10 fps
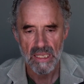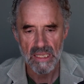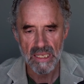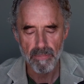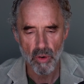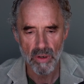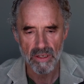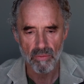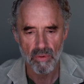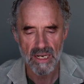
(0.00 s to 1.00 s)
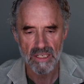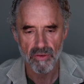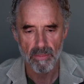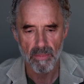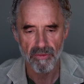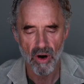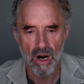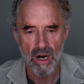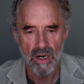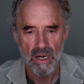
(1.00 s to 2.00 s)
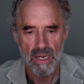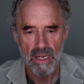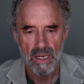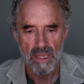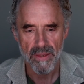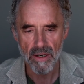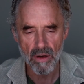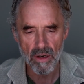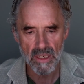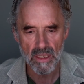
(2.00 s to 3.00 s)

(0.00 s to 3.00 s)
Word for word: the Portland riots from afar, they're not